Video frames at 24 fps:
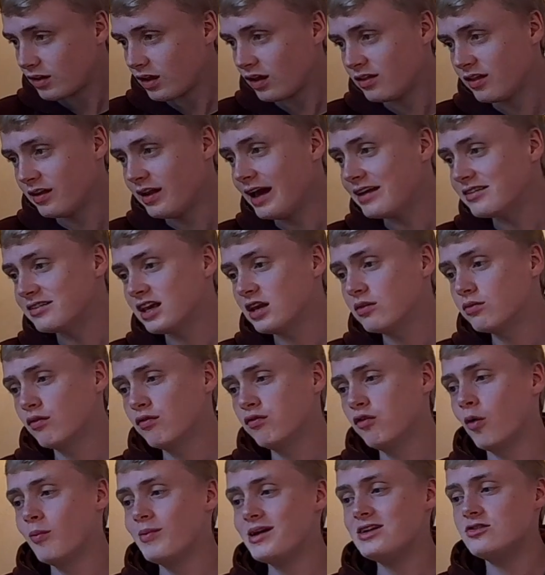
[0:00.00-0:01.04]
The next key
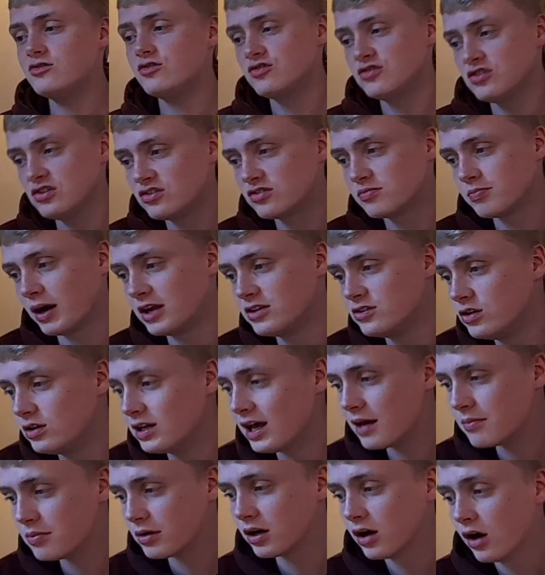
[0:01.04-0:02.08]
reform introduced by New
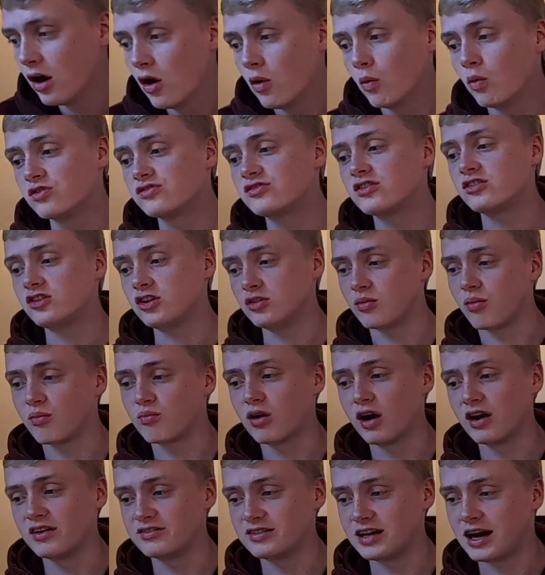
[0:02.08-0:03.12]
Labour was the Human
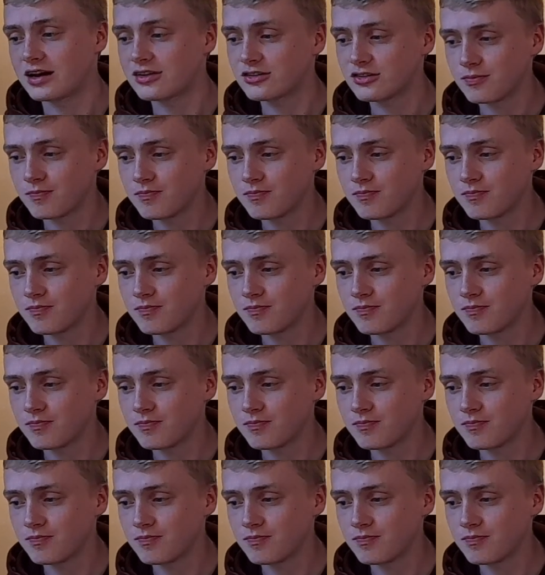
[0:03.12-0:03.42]
Rights Act.